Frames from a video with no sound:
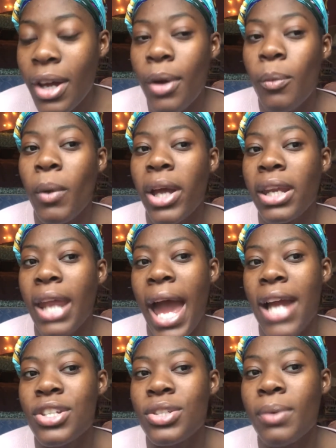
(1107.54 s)
when in
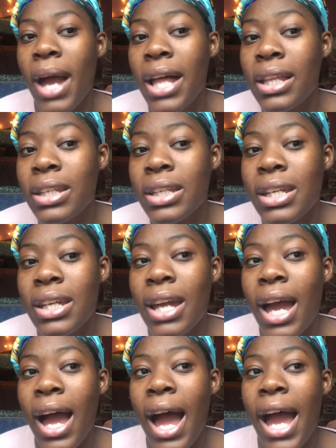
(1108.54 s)
actuality
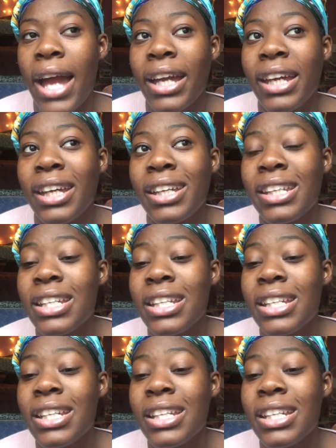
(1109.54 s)
I